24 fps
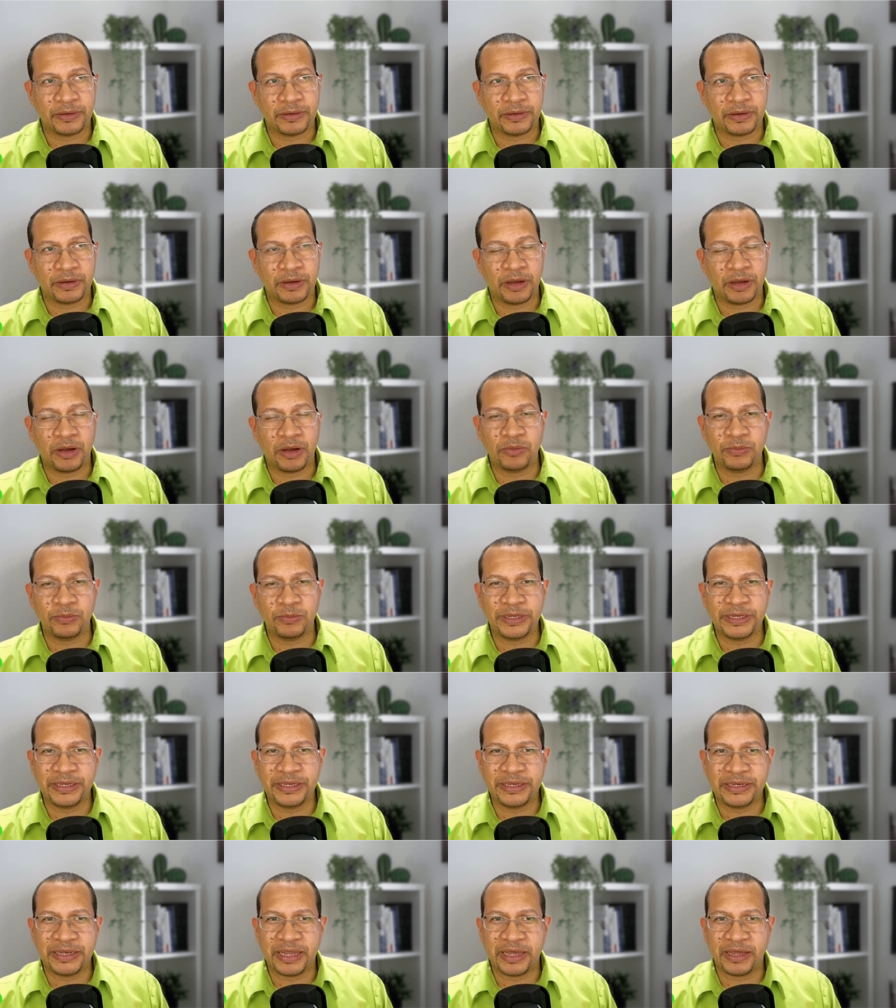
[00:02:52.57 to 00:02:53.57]
how
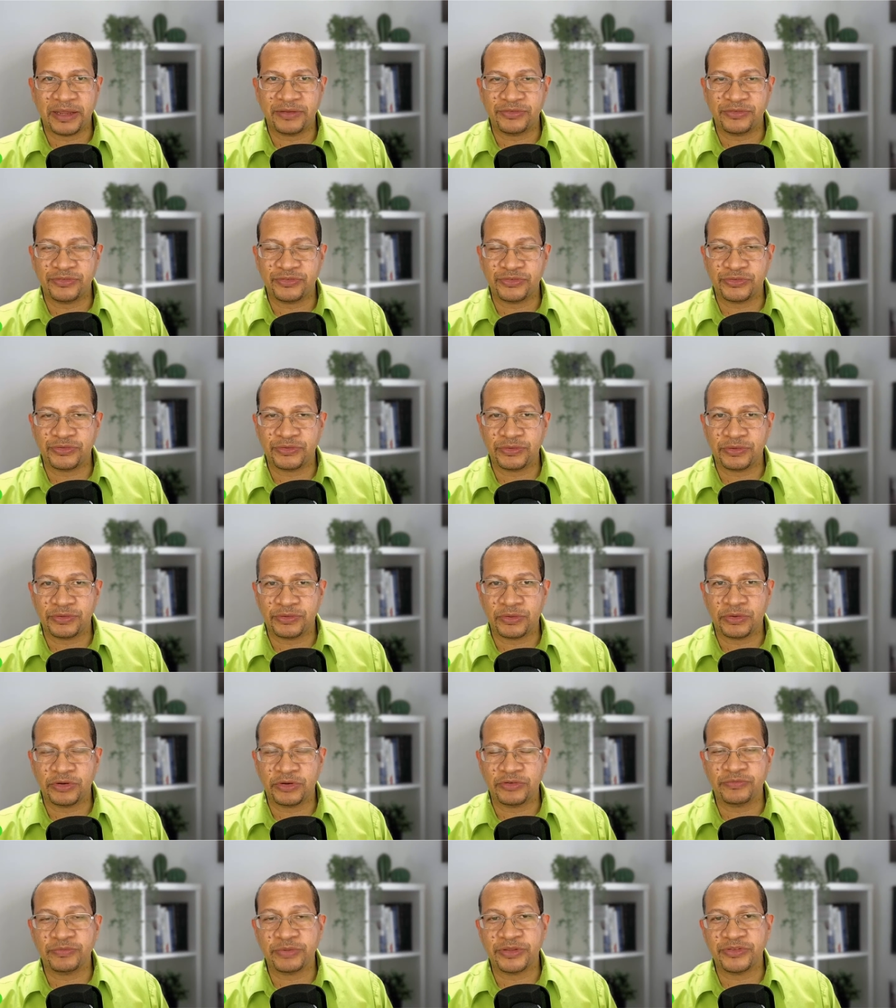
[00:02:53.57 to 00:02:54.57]
many lives could
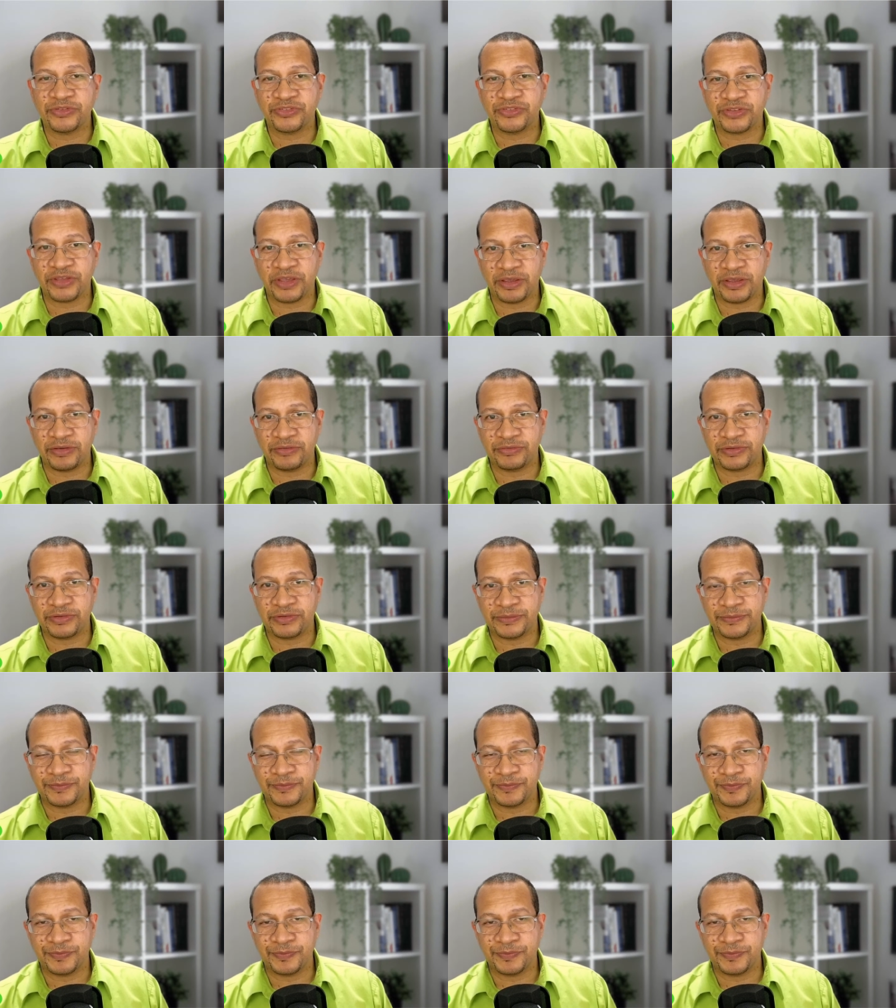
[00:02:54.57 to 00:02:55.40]
have been saved?